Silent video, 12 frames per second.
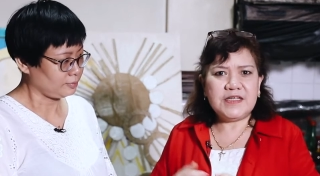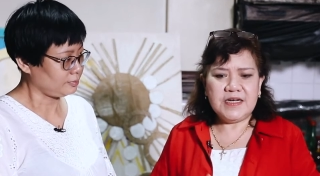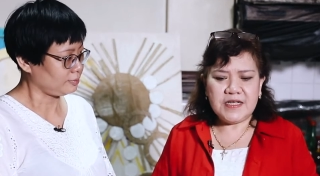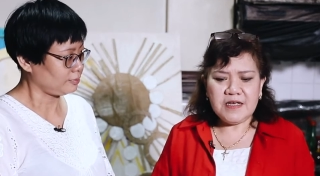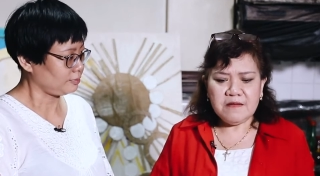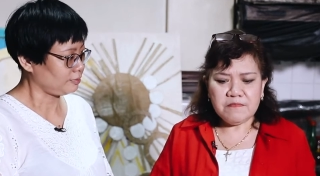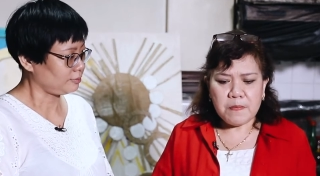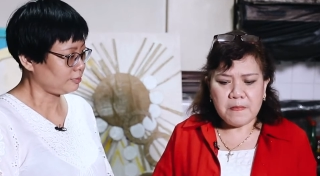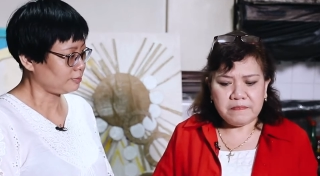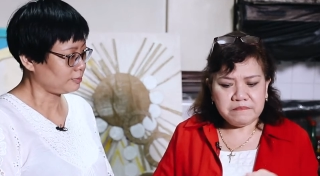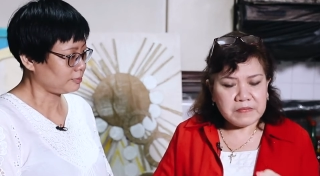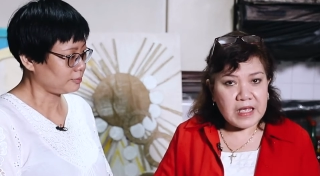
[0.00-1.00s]
Speaker 1: Cindy.
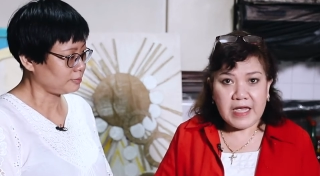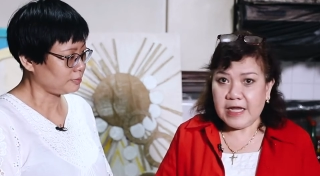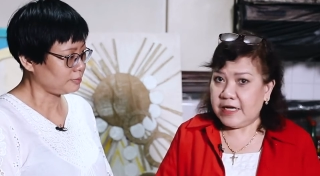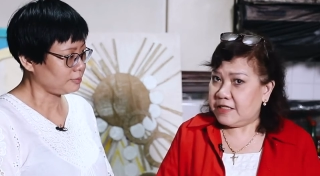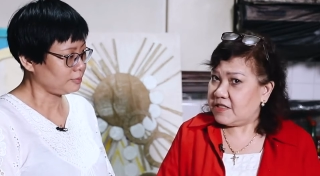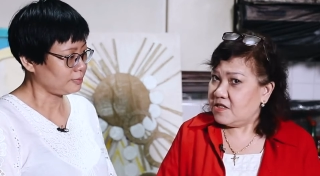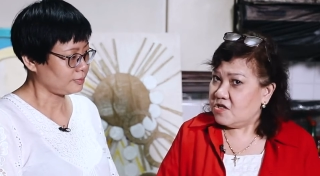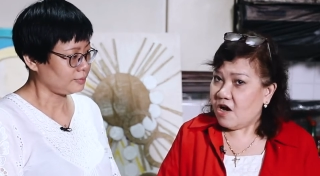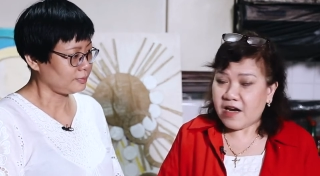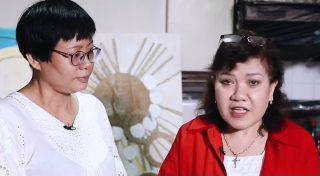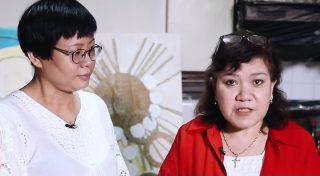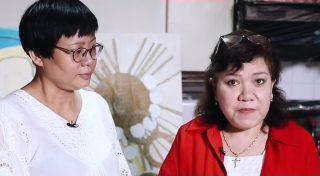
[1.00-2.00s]
It is
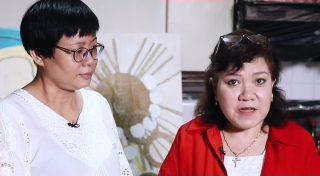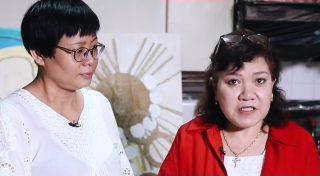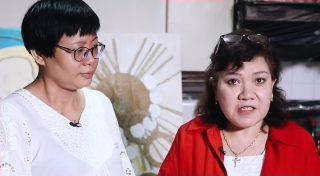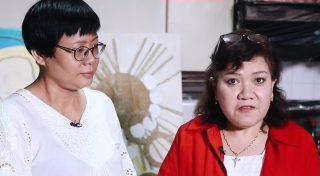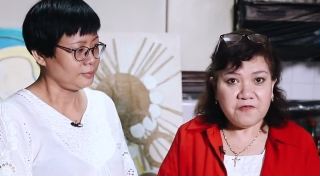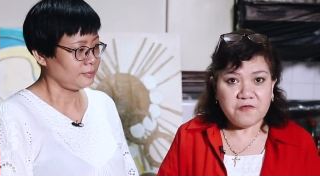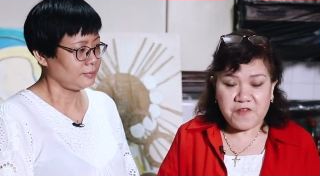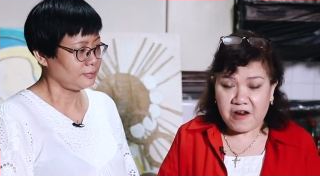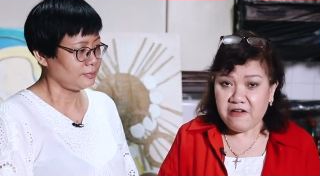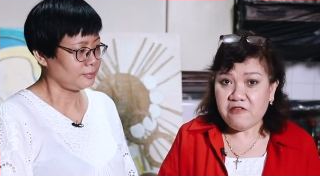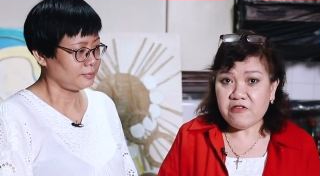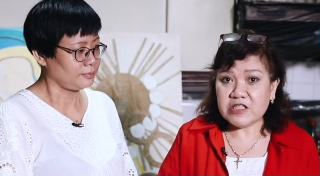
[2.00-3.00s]
not expensive,
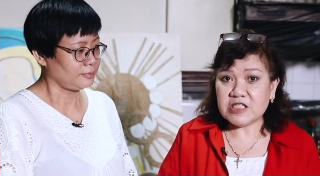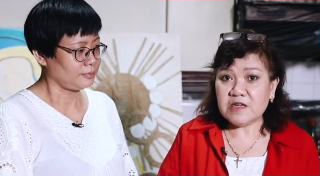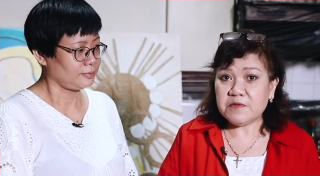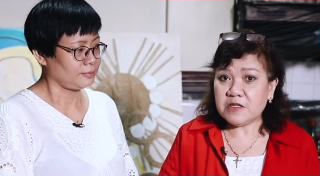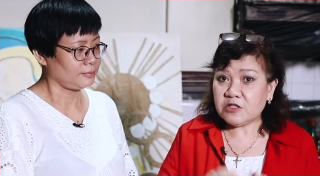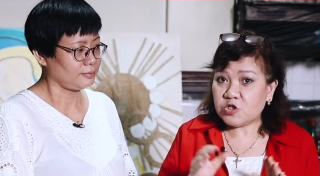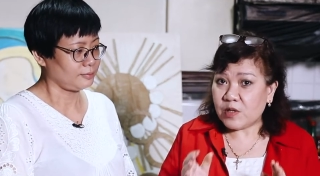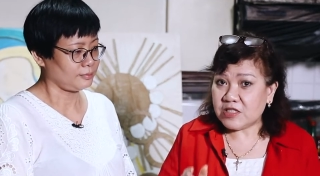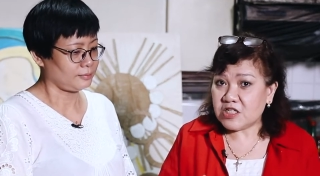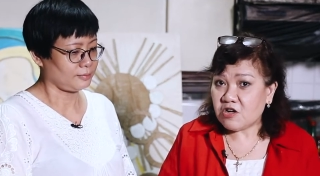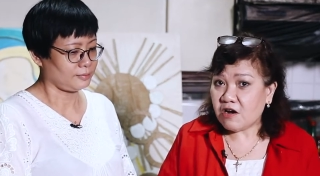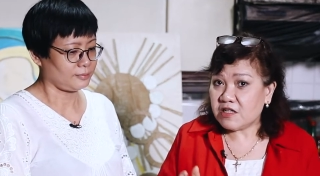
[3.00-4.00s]
very reasonable,
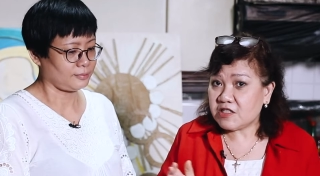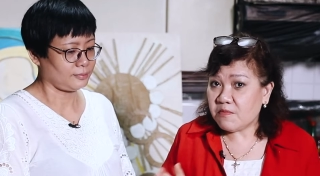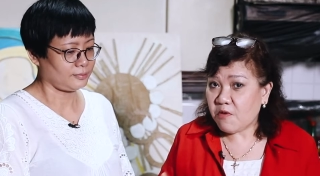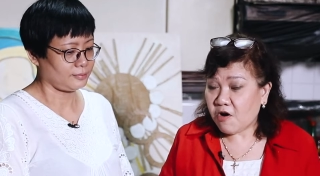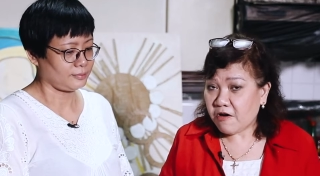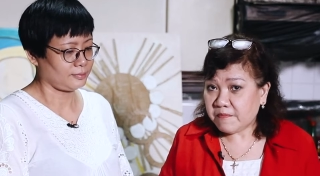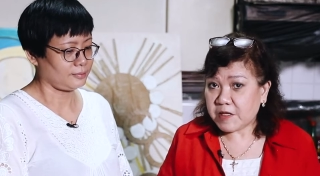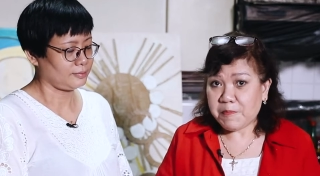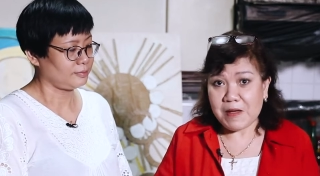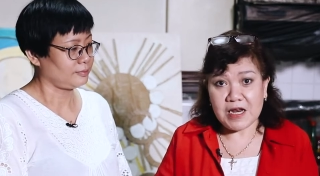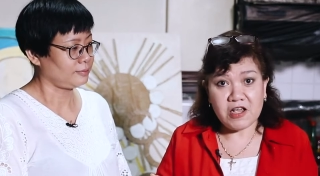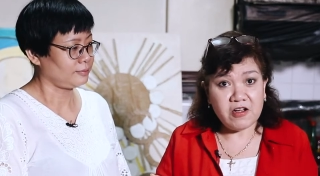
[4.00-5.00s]
$20 or more,
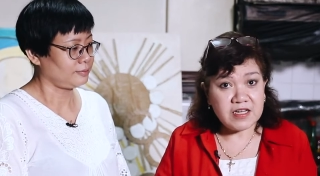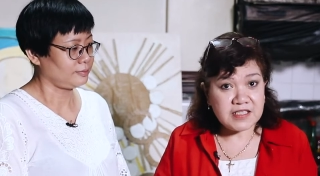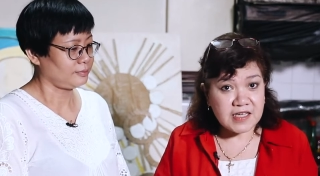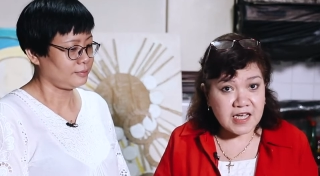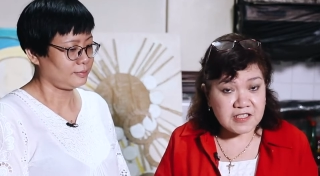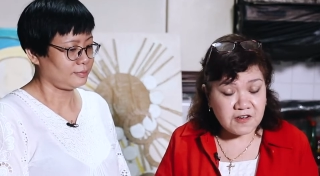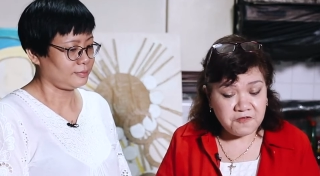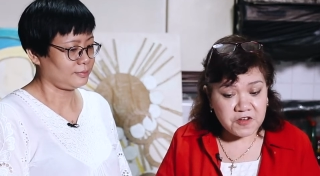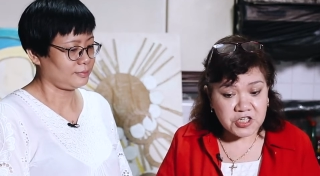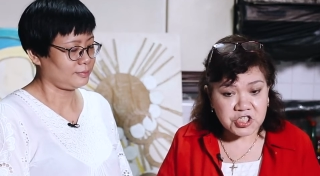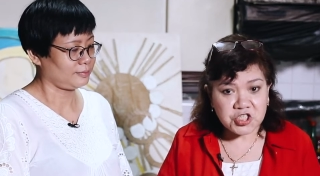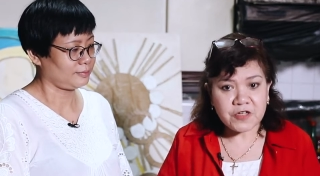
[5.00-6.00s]
depending on the size of the
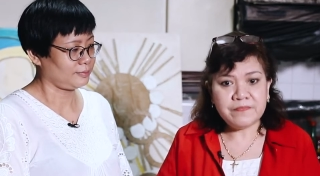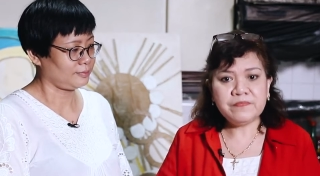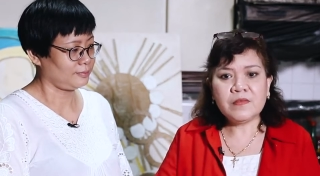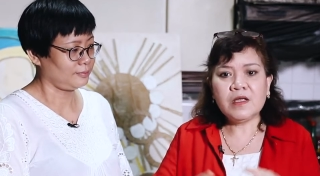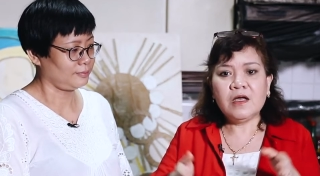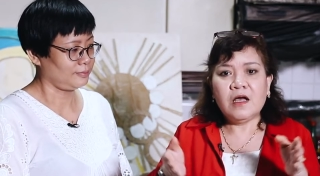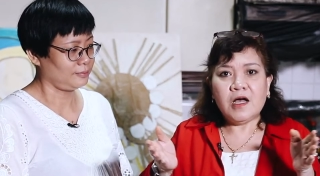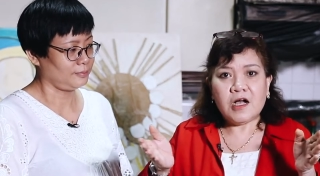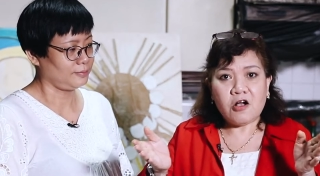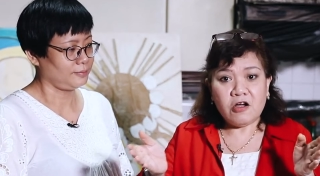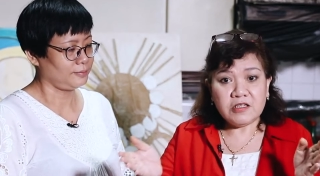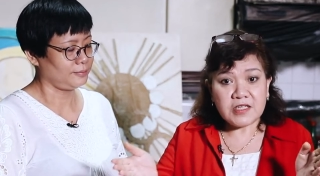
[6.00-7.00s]
fish.
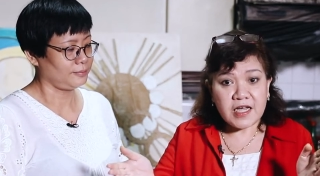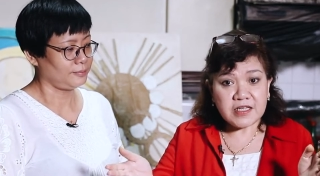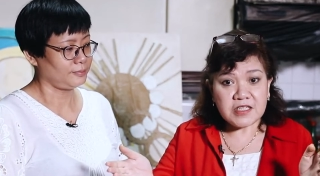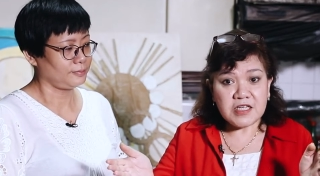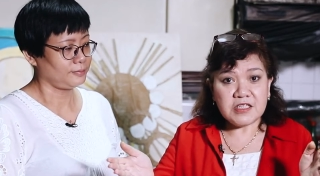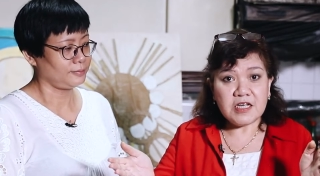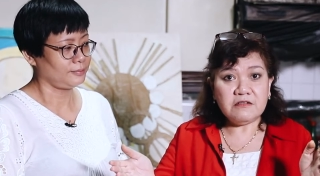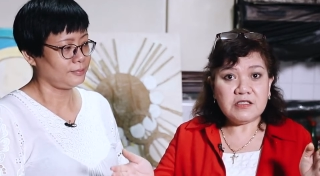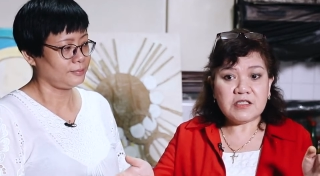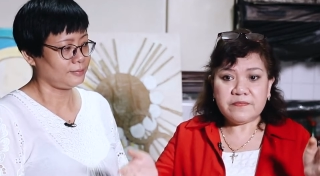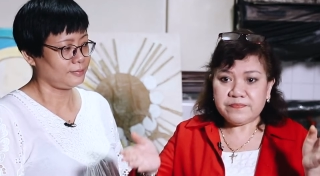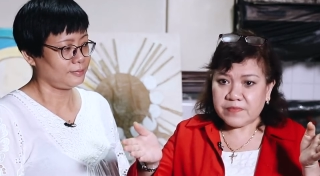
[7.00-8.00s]
Her contact
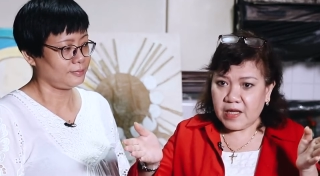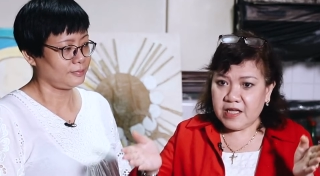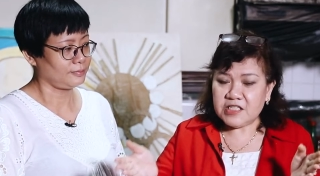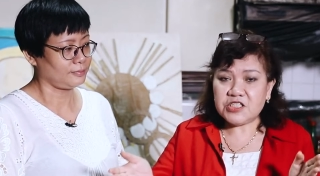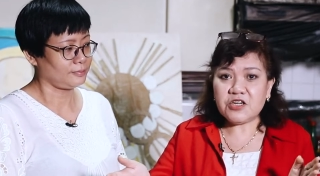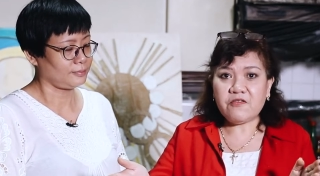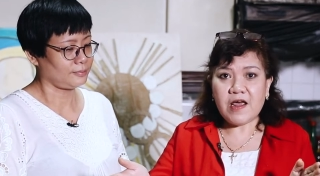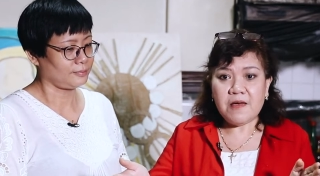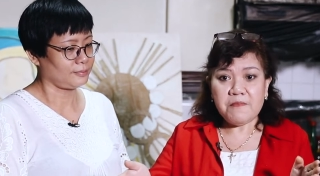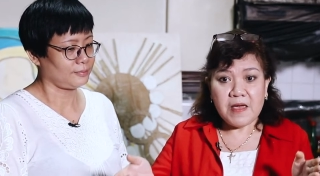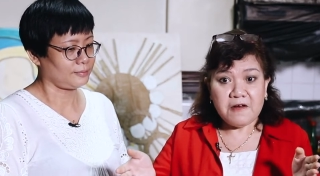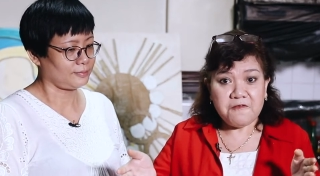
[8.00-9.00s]
details,
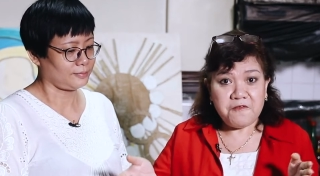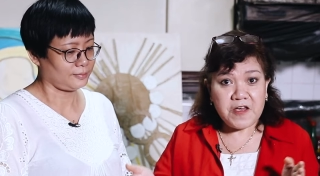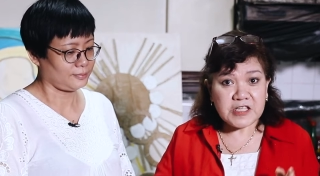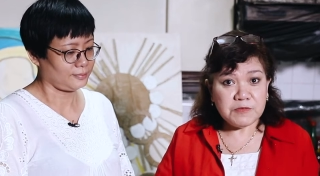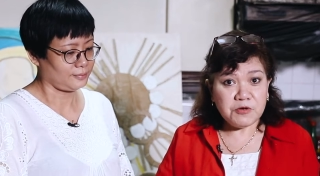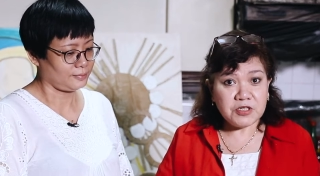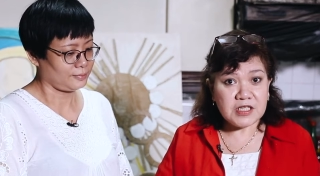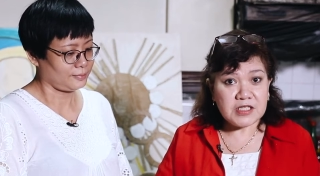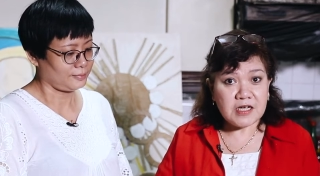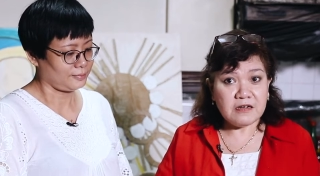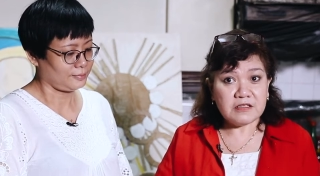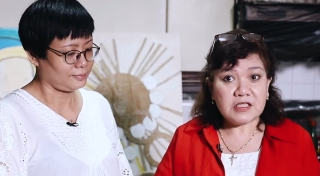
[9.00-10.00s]
Instagram and Facebook
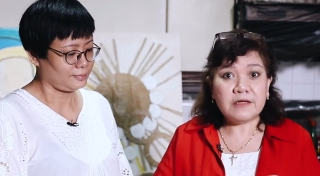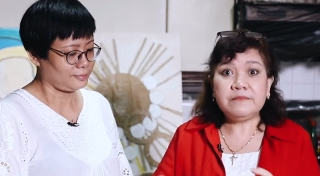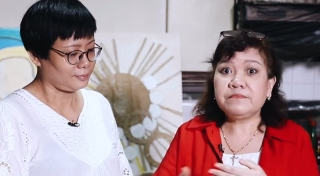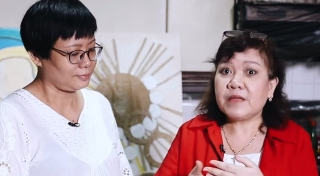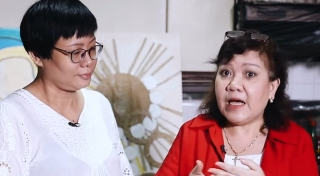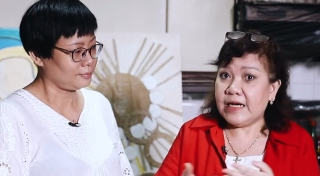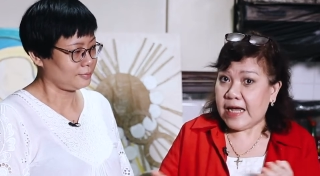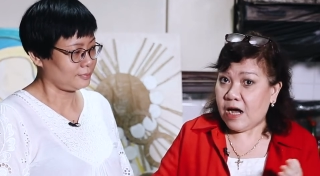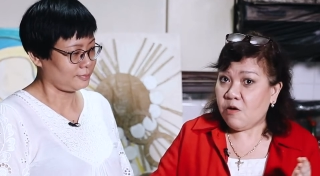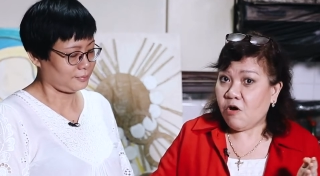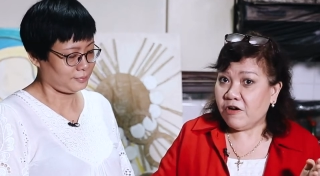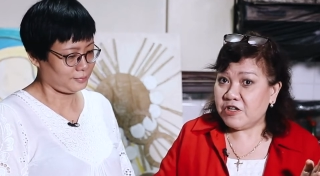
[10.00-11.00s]
details are
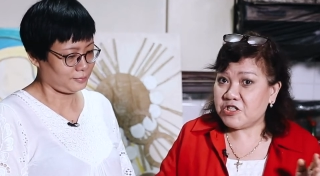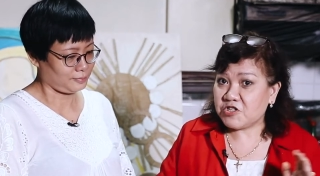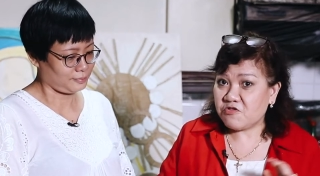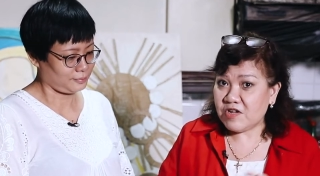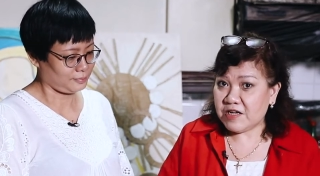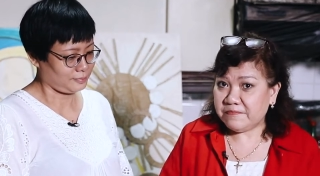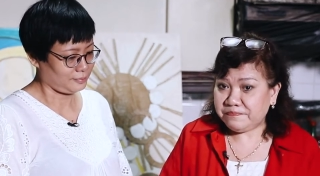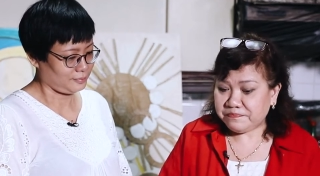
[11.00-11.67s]
now on the screen.